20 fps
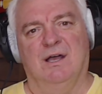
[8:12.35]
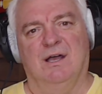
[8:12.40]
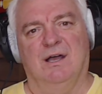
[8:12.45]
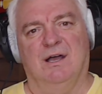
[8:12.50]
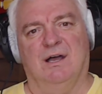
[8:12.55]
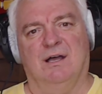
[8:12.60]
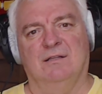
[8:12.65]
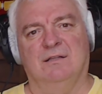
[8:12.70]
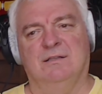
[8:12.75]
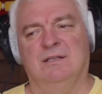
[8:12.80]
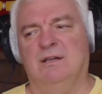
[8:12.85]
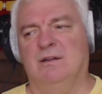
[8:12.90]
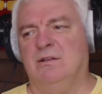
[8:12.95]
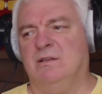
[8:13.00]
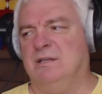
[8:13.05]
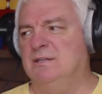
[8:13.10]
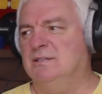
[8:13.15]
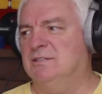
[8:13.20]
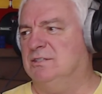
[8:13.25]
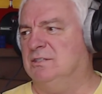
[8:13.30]
A little
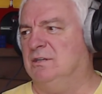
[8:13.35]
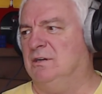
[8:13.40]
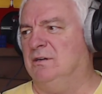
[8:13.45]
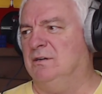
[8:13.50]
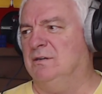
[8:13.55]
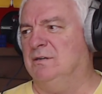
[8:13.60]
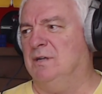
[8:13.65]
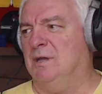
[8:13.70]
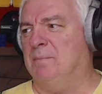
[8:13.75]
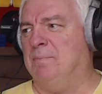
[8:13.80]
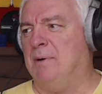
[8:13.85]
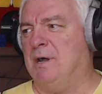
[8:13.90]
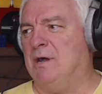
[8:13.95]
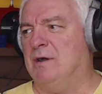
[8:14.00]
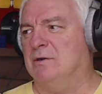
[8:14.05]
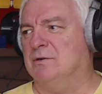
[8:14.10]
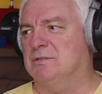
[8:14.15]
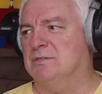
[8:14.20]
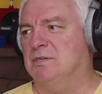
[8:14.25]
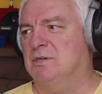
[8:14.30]
concerned
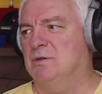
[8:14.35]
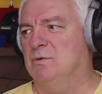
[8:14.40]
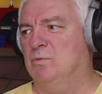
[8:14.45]
about